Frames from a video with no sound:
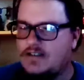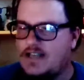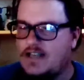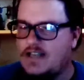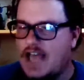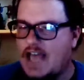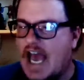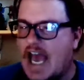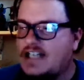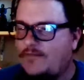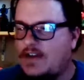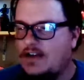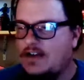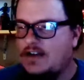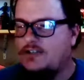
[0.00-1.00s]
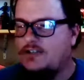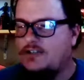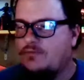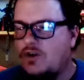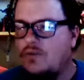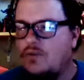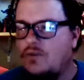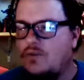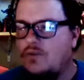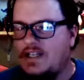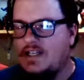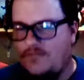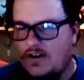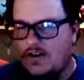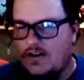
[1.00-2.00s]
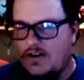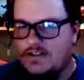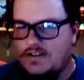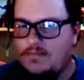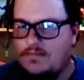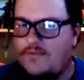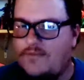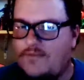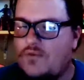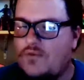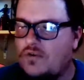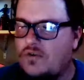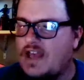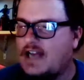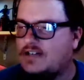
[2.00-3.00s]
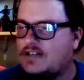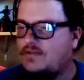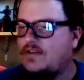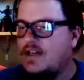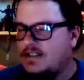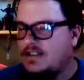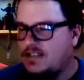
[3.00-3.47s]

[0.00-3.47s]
figures were released first before the actual TV